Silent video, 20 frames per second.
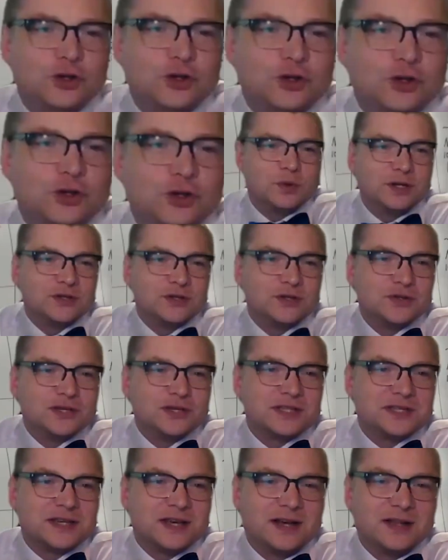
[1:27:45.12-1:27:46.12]
you want to do
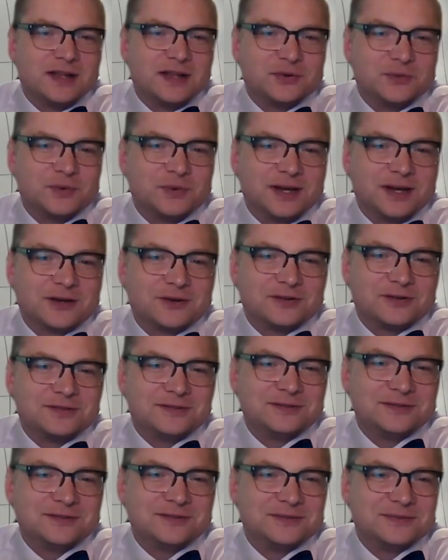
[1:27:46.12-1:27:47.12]
this on the
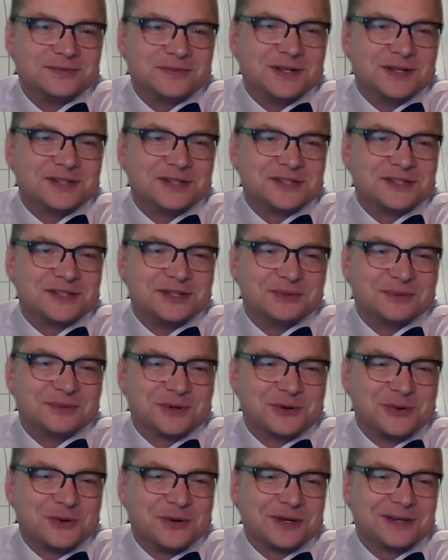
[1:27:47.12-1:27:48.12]
record while it's still
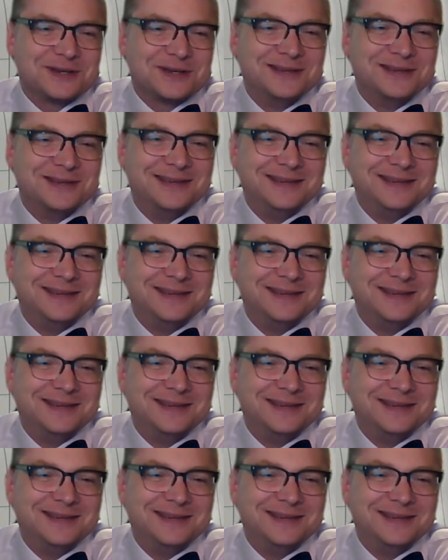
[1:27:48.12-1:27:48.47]
recording?